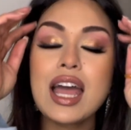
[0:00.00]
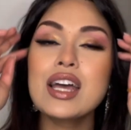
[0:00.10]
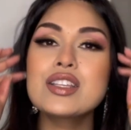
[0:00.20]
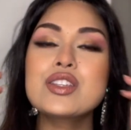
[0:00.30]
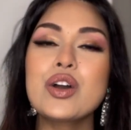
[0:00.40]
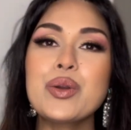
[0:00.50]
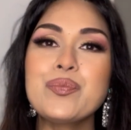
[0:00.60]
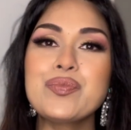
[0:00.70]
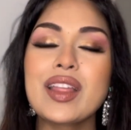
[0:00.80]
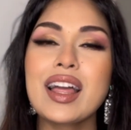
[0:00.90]
So
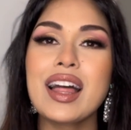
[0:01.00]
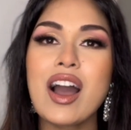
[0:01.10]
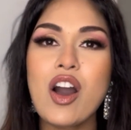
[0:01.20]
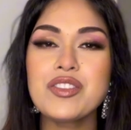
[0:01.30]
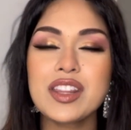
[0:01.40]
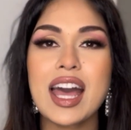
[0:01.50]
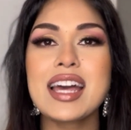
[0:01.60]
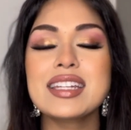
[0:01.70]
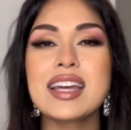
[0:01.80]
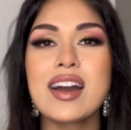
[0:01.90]
after
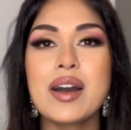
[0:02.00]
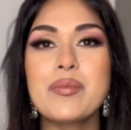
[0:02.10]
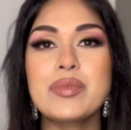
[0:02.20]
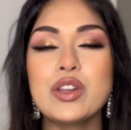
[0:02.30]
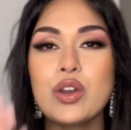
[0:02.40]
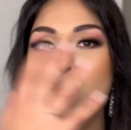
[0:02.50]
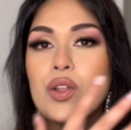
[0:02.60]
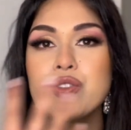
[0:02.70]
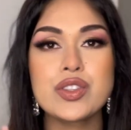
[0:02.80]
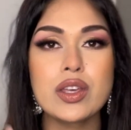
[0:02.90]
that,
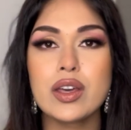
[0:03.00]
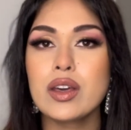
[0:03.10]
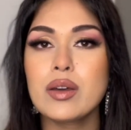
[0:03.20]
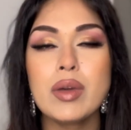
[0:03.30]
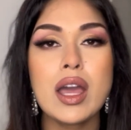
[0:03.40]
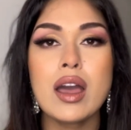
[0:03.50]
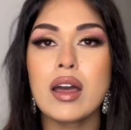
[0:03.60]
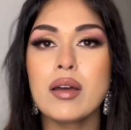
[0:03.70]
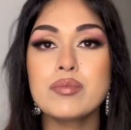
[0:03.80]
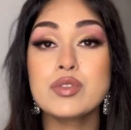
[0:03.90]
once the
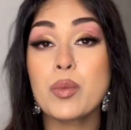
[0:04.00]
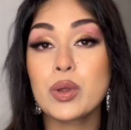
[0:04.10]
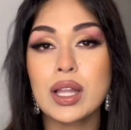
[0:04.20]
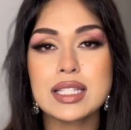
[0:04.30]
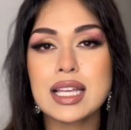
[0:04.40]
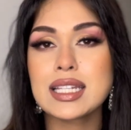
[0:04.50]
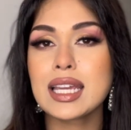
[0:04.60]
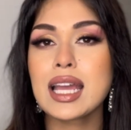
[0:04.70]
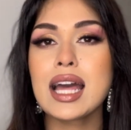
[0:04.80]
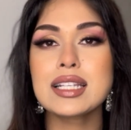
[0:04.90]
topical anesthetic
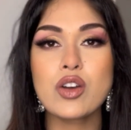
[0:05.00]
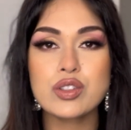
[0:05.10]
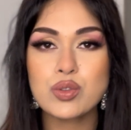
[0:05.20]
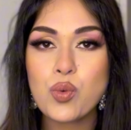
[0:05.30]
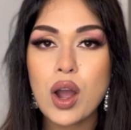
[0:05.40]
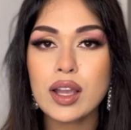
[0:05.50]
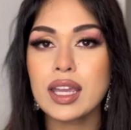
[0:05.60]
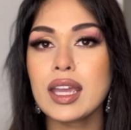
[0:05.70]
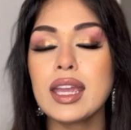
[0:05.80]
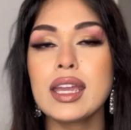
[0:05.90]
had started
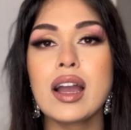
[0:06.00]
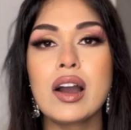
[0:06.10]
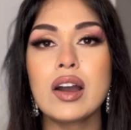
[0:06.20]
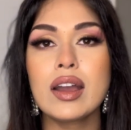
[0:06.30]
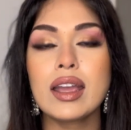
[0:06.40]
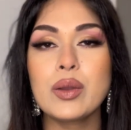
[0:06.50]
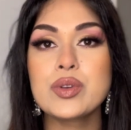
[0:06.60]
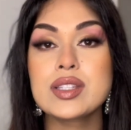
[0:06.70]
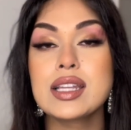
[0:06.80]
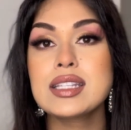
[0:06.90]
working, I
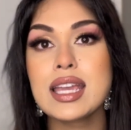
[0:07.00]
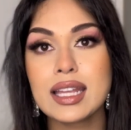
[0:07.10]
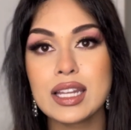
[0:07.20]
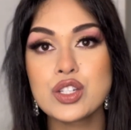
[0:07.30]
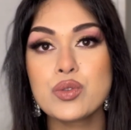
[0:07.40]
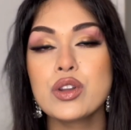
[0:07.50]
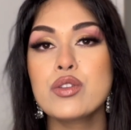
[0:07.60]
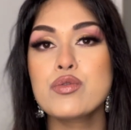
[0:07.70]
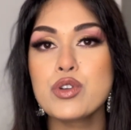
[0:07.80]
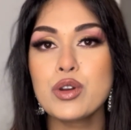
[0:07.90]
was then taken into another
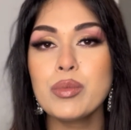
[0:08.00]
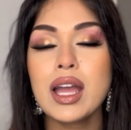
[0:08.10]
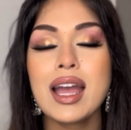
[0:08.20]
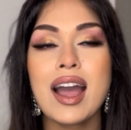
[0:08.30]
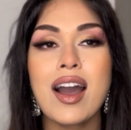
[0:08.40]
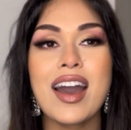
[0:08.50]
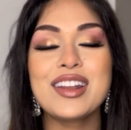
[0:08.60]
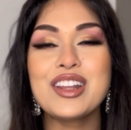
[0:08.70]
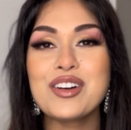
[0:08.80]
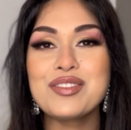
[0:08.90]
room. I had a
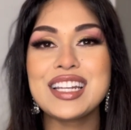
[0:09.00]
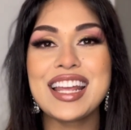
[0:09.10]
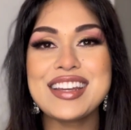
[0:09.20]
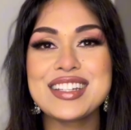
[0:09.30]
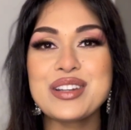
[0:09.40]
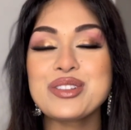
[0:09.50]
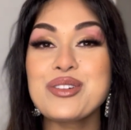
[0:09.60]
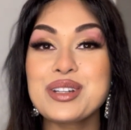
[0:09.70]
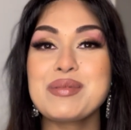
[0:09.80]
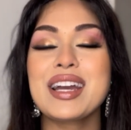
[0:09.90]
lovely lady who was
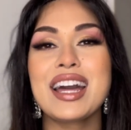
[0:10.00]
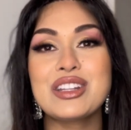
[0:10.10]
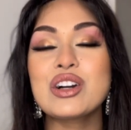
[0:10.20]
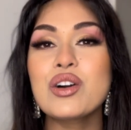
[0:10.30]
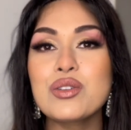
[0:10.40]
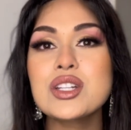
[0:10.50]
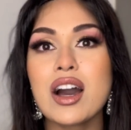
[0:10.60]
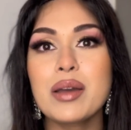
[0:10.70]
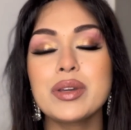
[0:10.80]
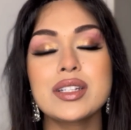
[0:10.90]
holding my hand the whole
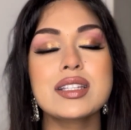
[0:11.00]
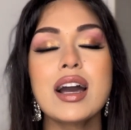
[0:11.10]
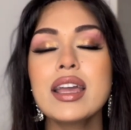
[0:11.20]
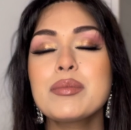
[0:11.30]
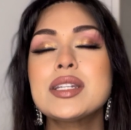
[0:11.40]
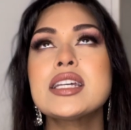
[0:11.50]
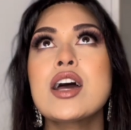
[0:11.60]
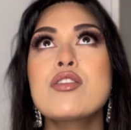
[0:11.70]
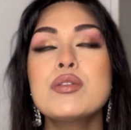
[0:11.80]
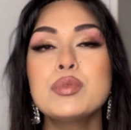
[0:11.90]
time, because I am a
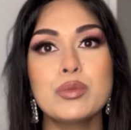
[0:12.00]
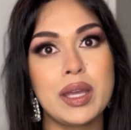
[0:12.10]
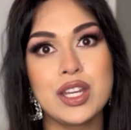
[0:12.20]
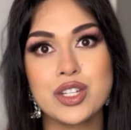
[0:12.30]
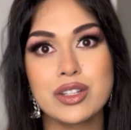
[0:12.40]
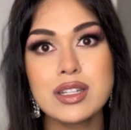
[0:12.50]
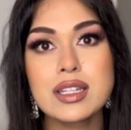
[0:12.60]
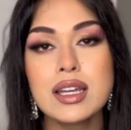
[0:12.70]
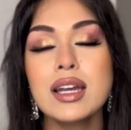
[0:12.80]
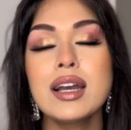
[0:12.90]
terrible patient,
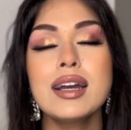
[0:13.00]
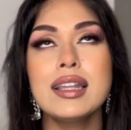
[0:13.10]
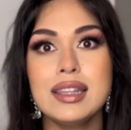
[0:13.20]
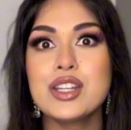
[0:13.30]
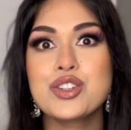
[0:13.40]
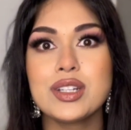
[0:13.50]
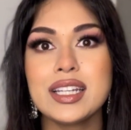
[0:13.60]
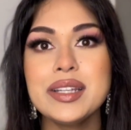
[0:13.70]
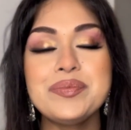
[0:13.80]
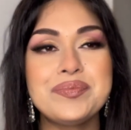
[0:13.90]
literally,